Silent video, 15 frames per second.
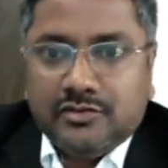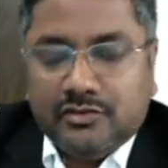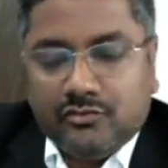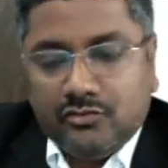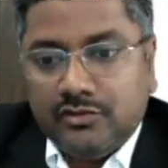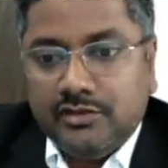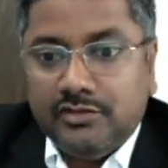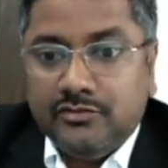
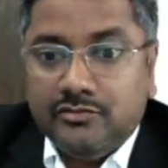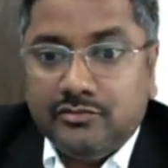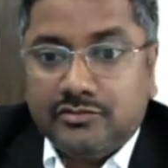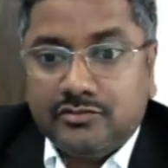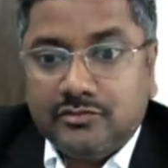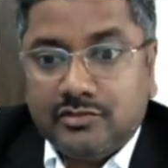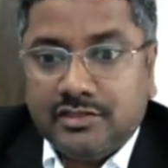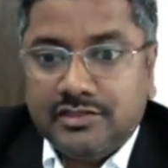You
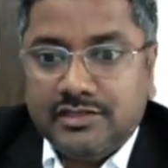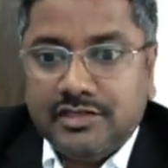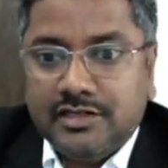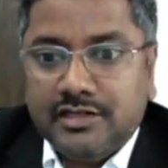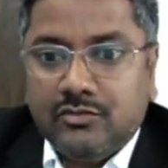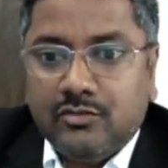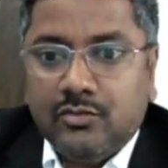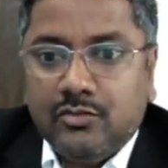should
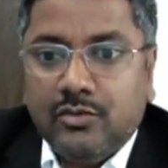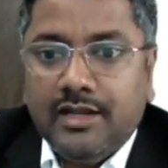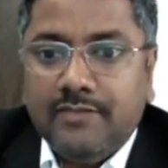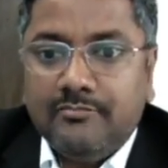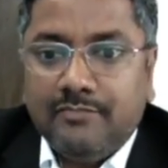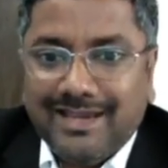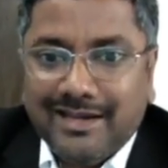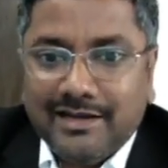consider only
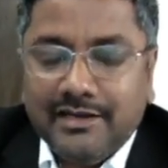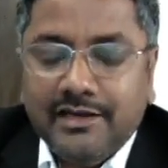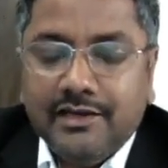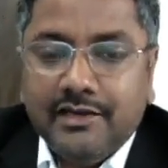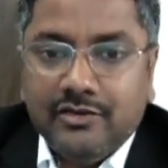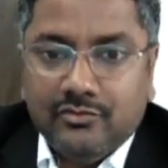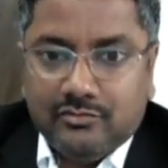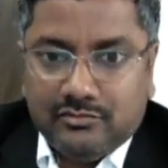
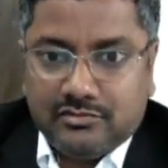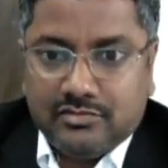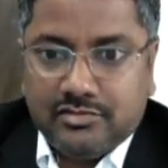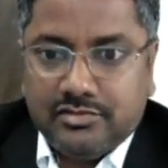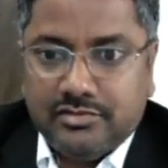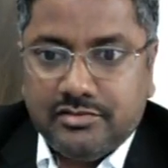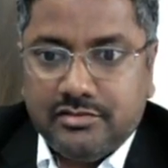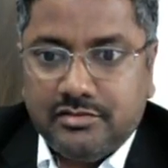magnitude.
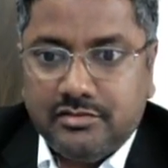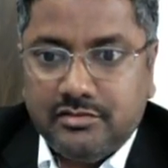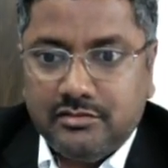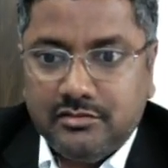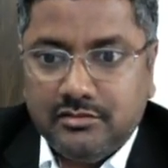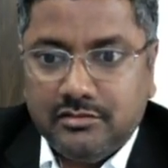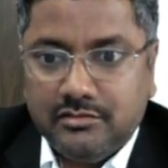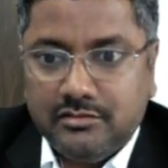
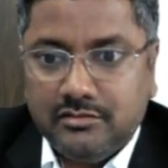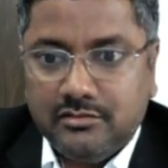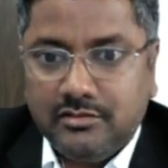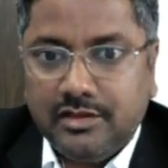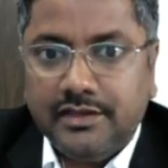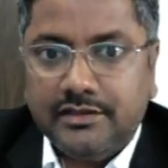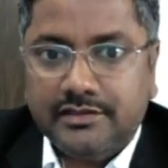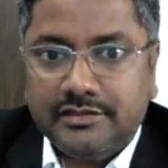
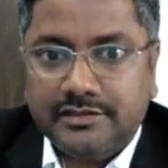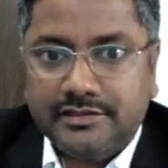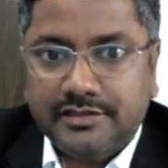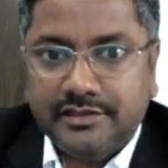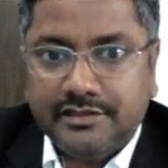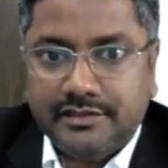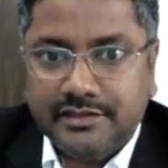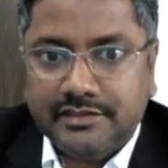Okay,
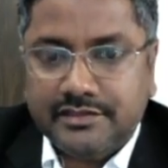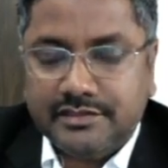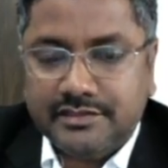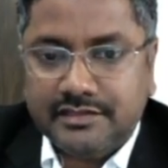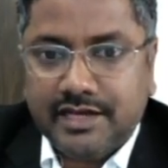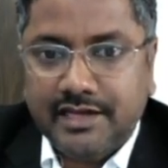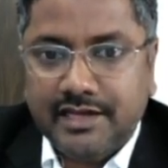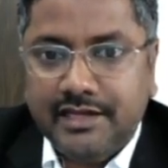see, this
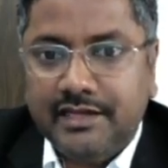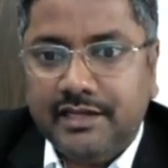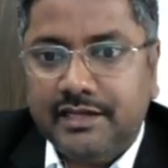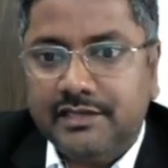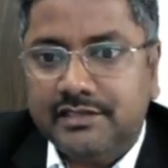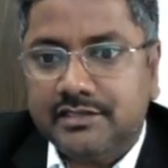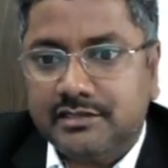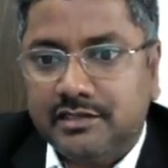sign
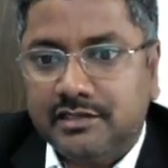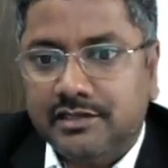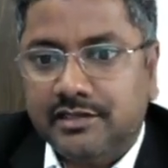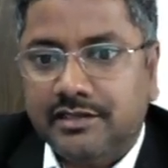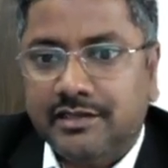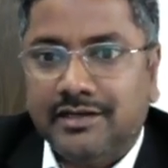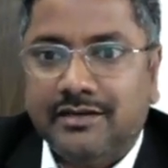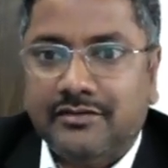is
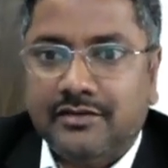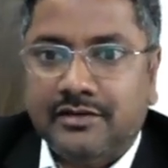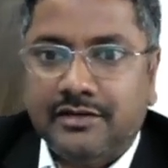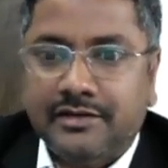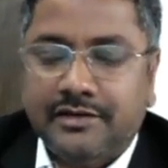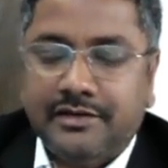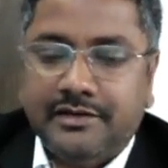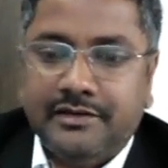
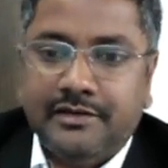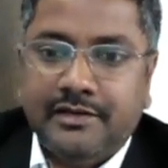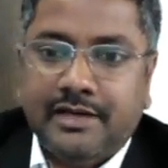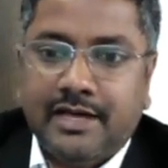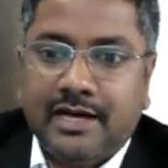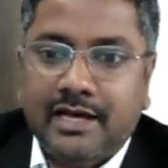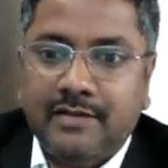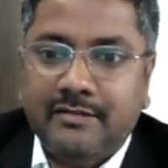determine
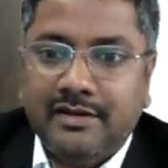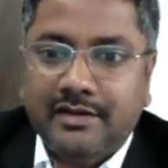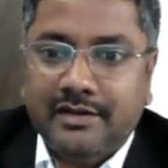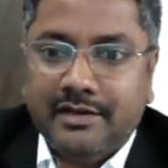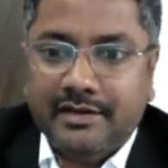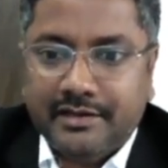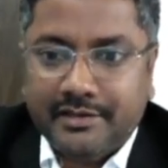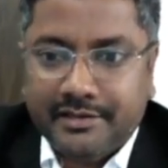
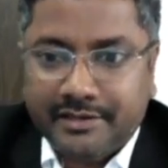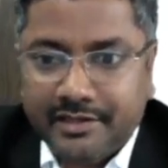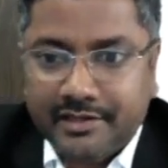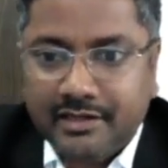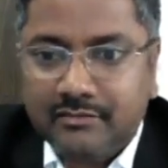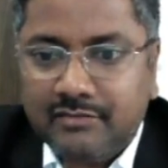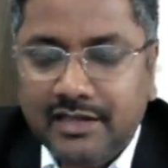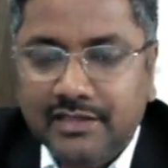
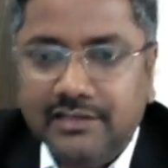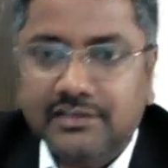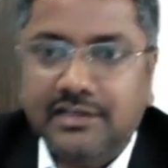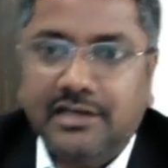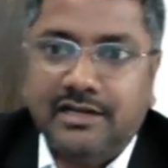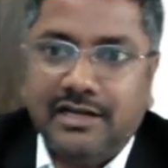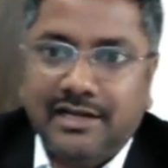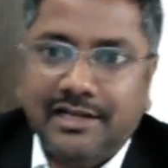
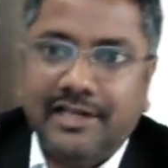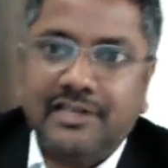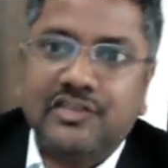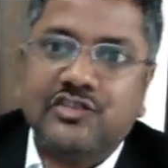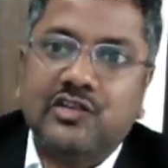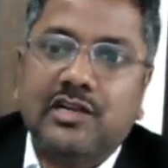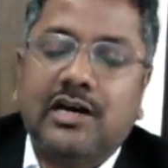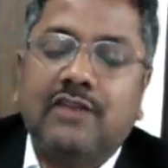the
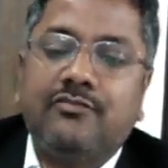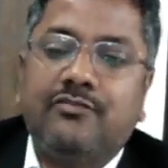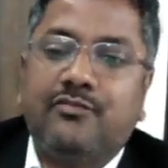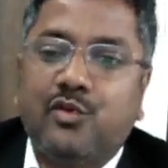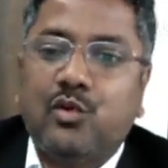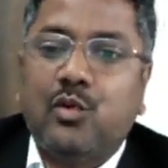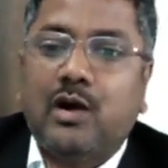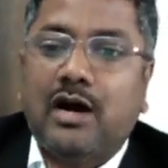direction of
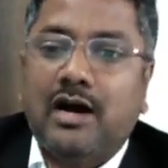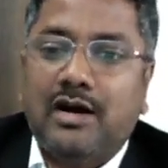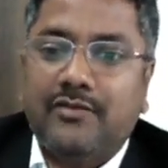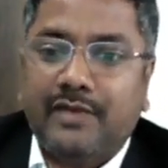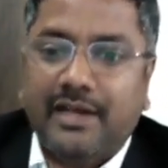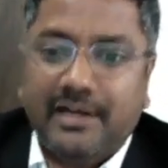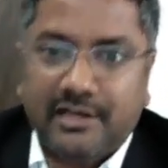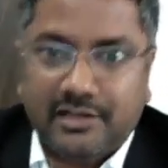flow of
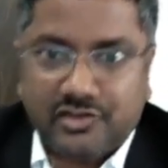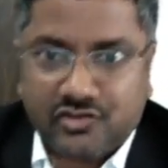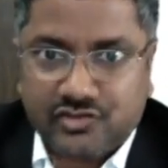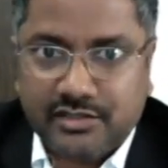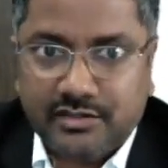energy.